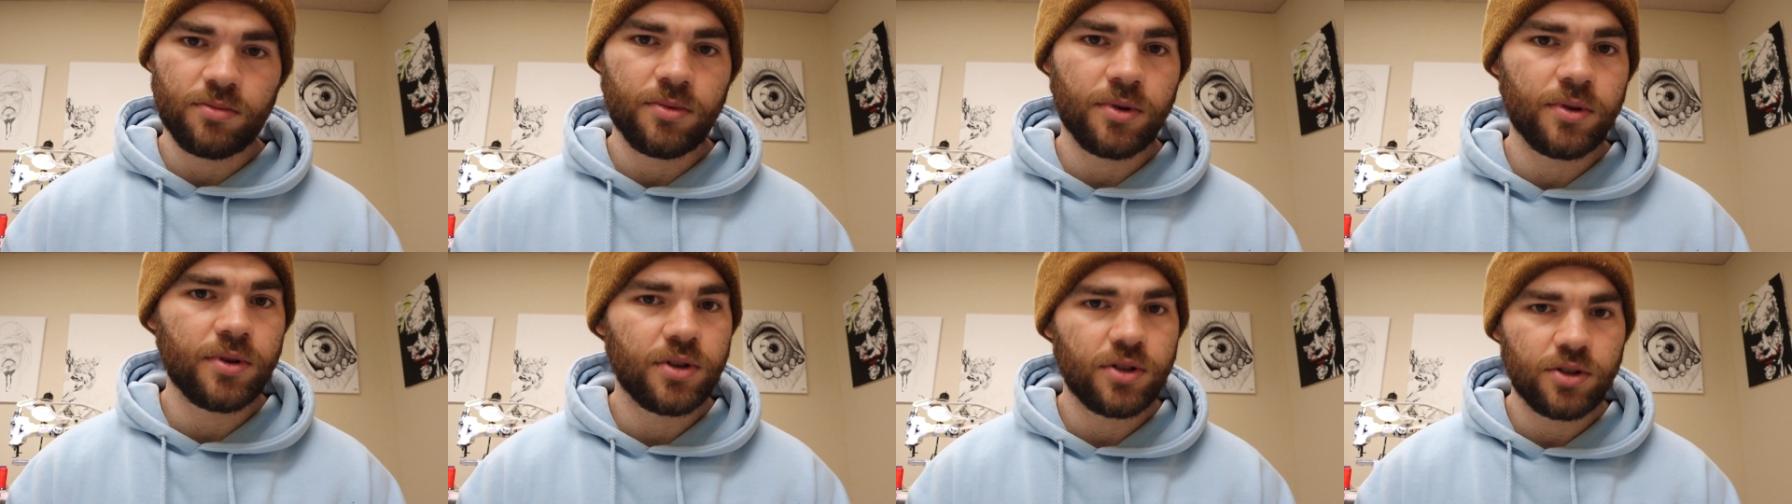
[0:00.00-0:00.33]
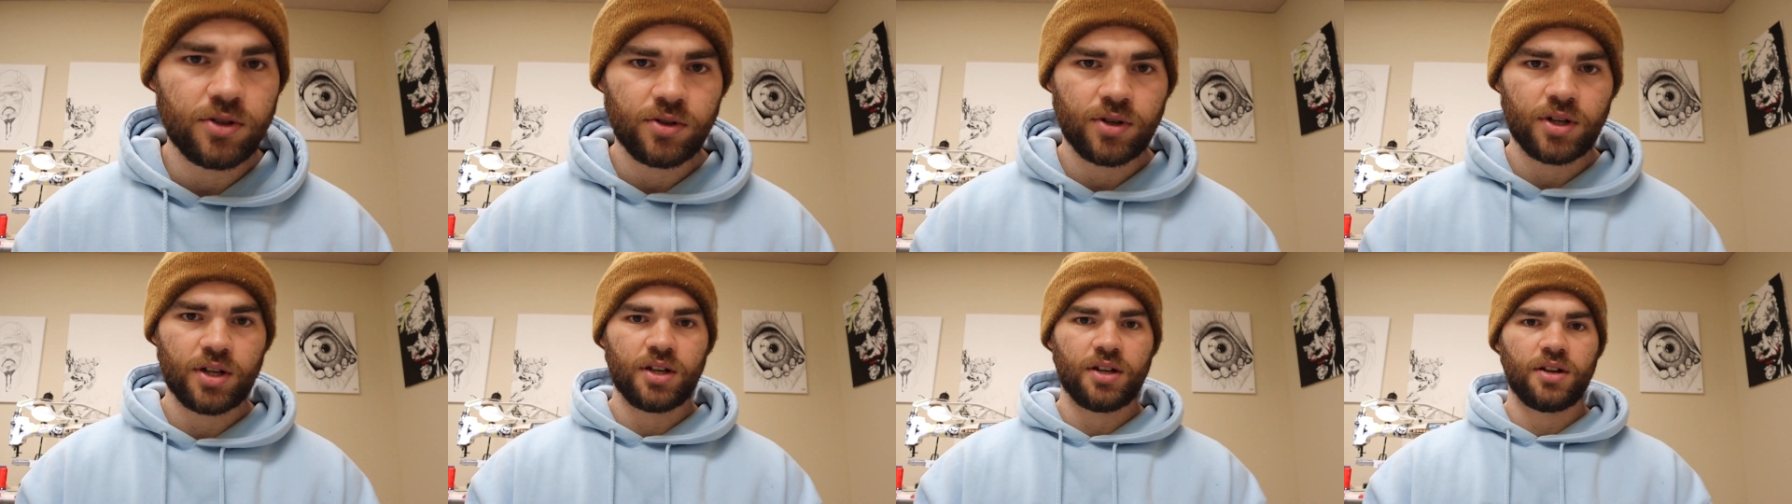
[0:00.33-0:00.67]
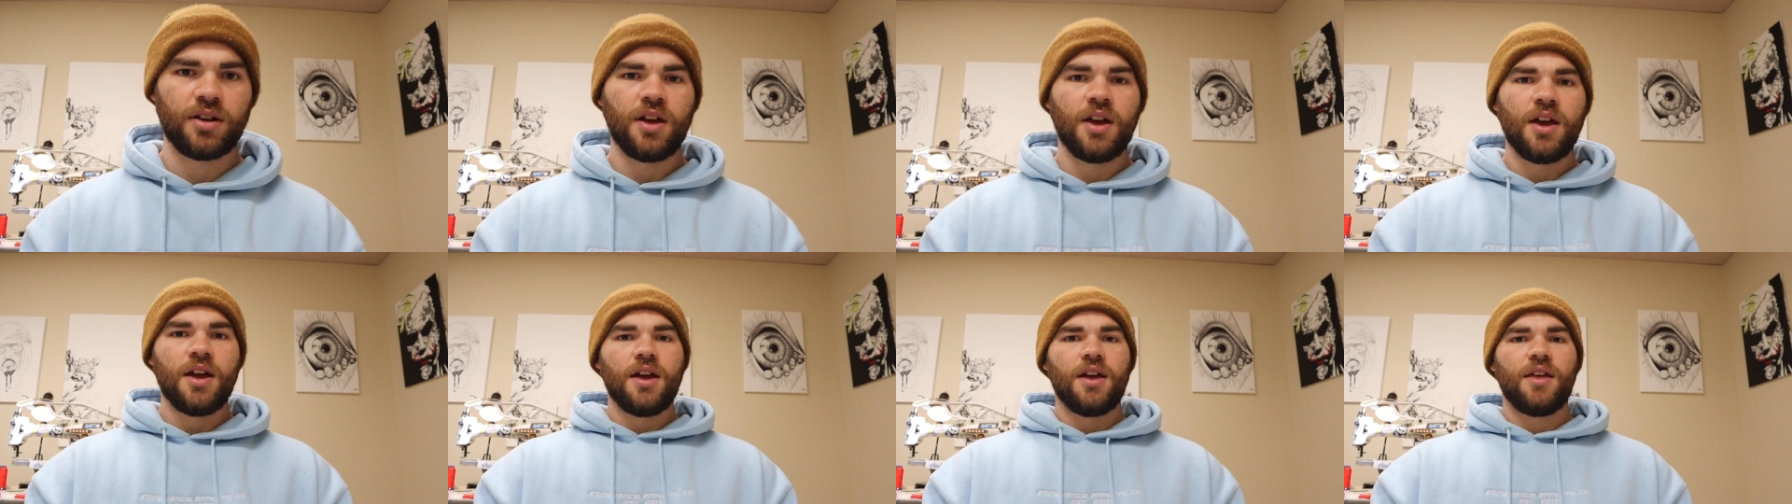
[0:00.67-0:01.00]
I'm gonna do
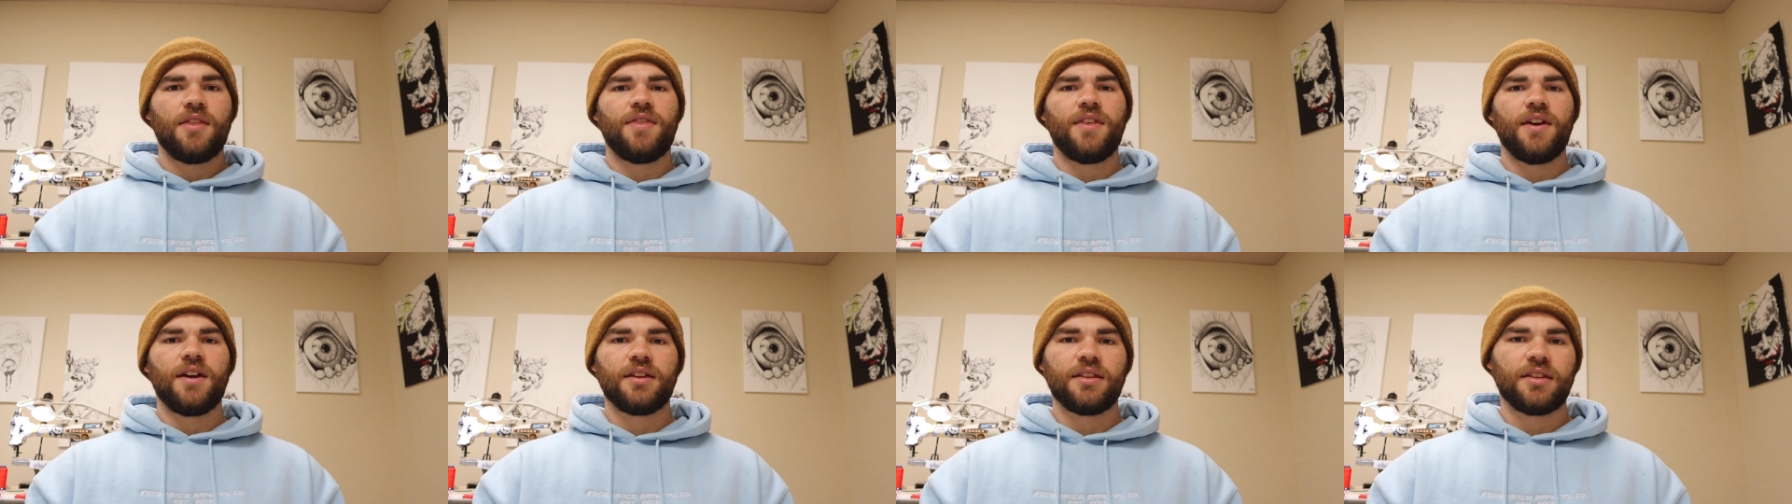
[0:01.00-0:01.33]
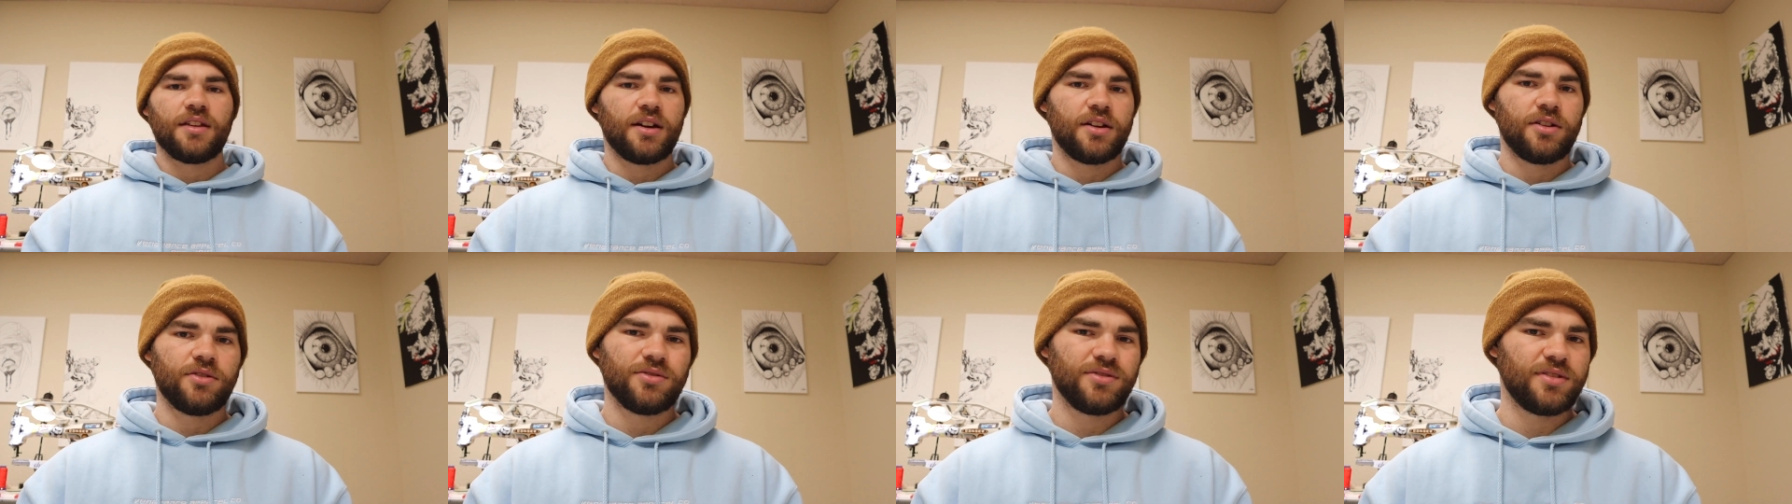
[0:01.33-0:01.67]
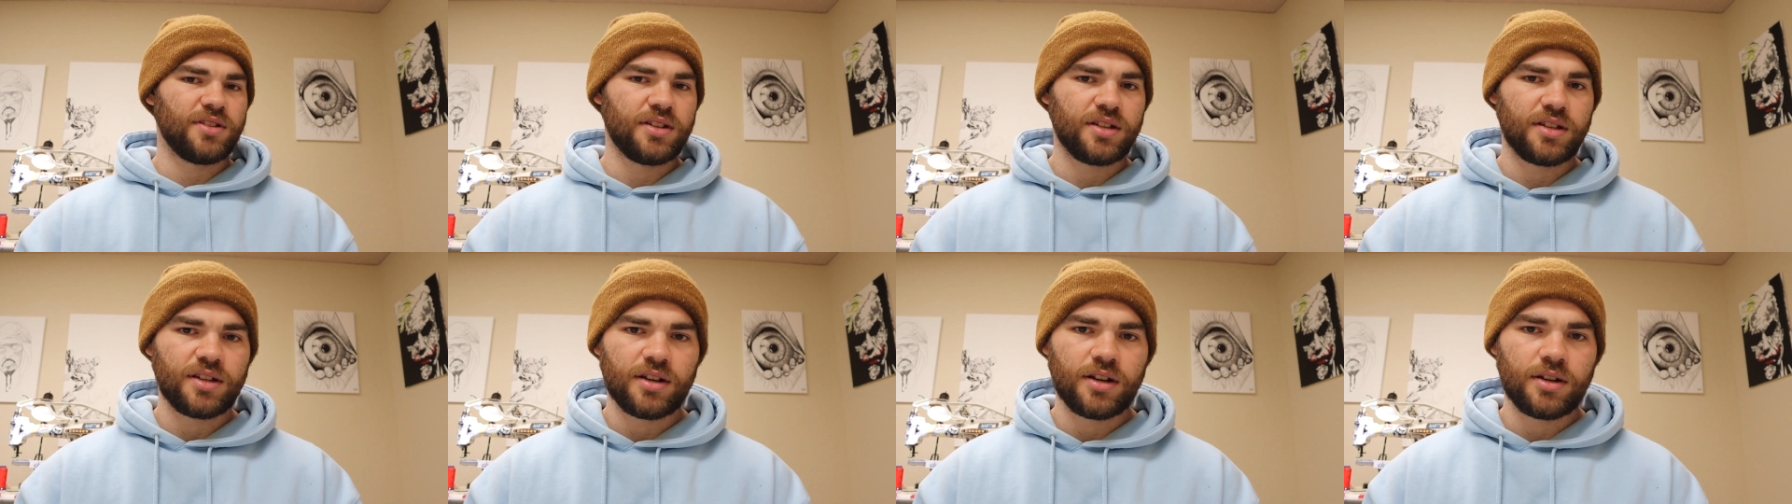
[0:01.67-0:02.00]
a thing that I don't
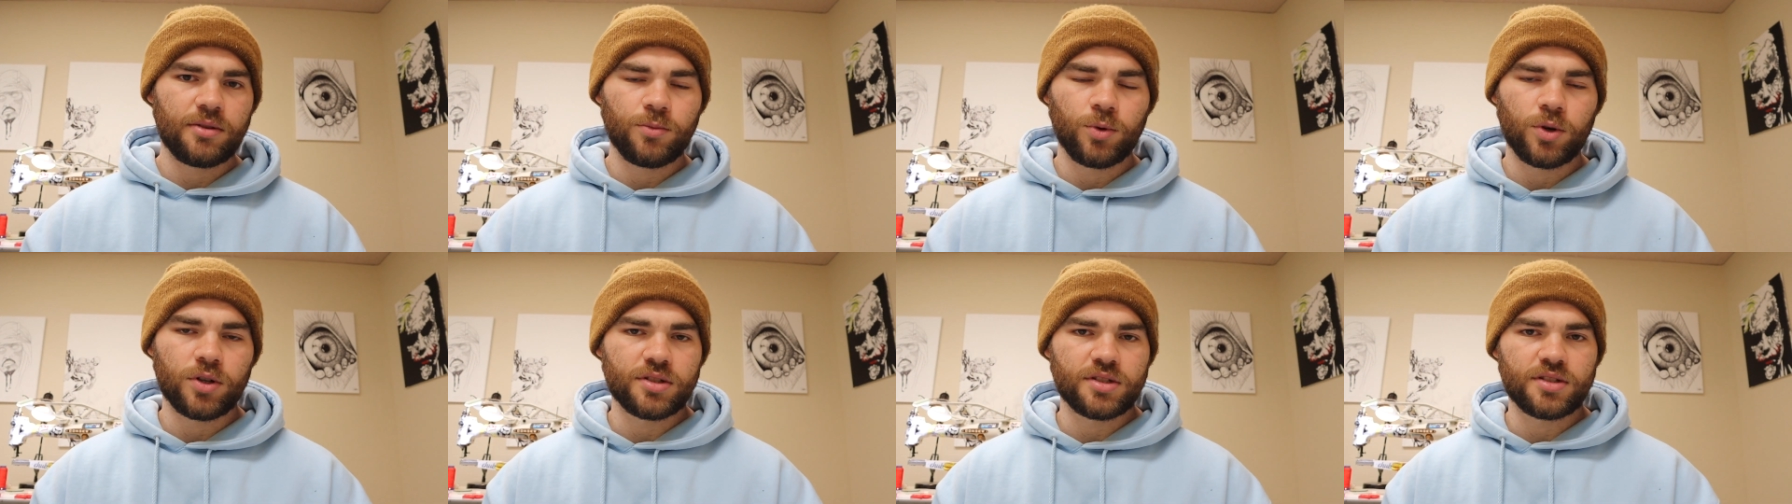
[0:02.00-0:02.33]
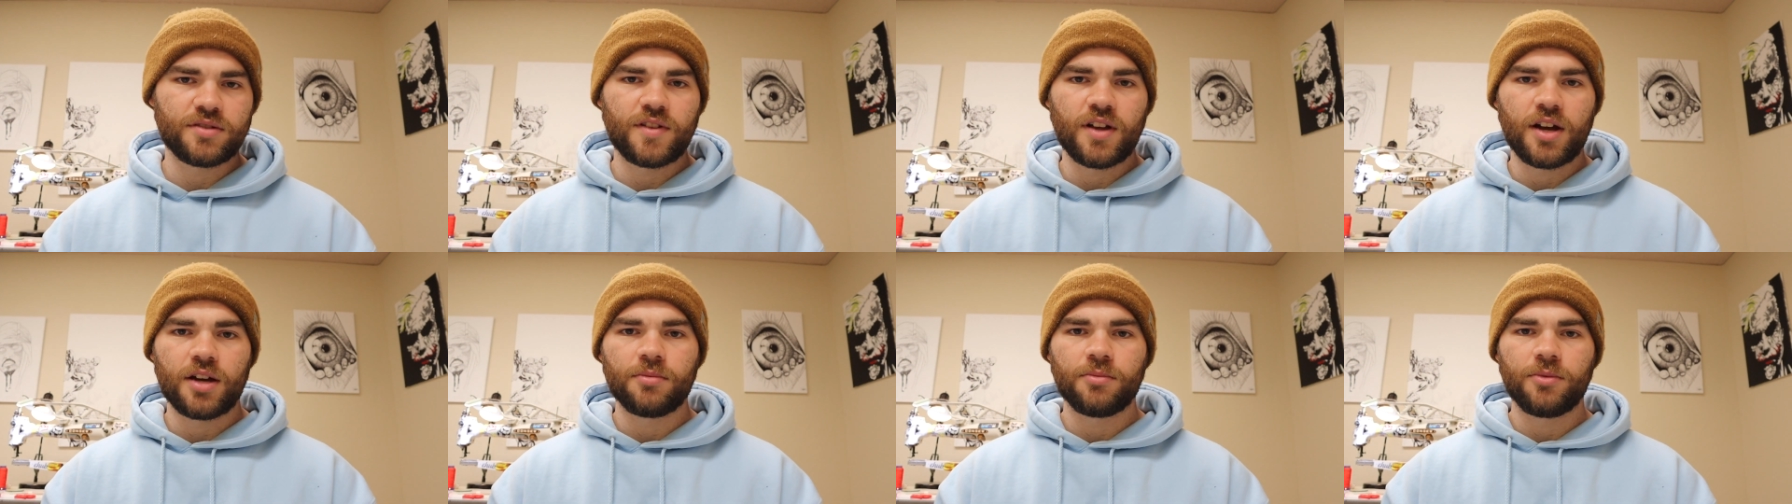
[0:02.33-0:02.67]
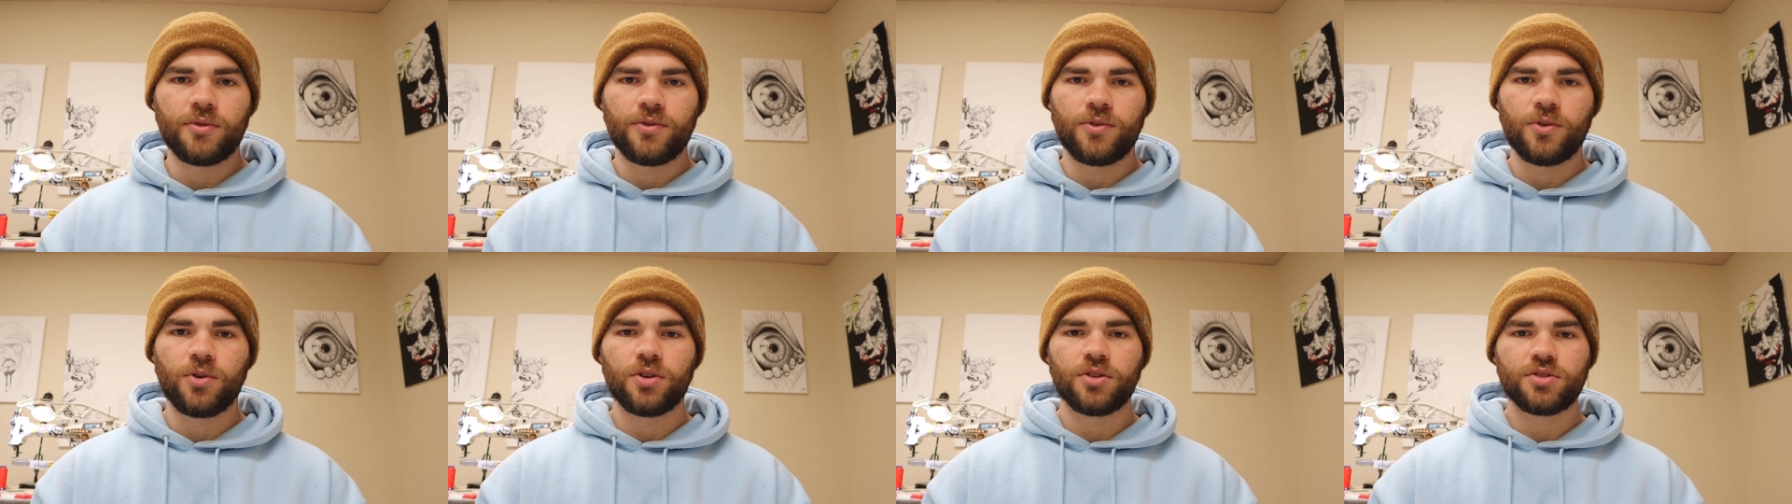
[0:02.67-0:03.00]
think anyone's done
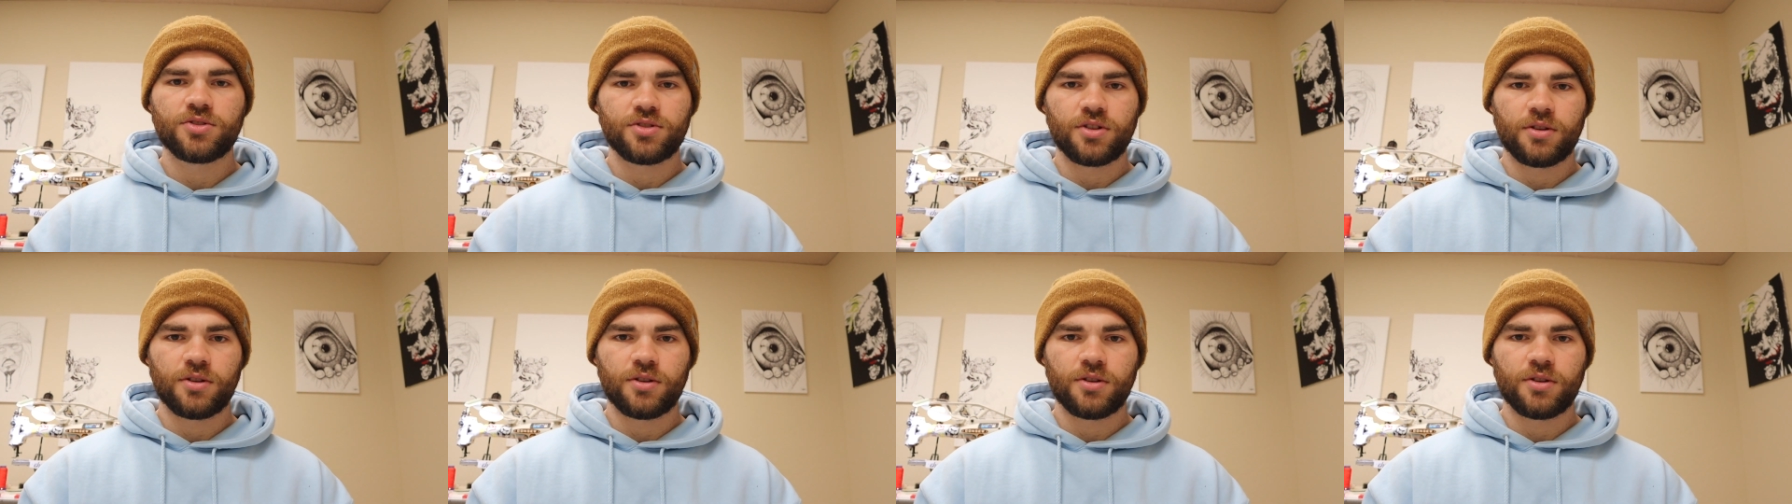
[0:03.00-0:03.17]
before,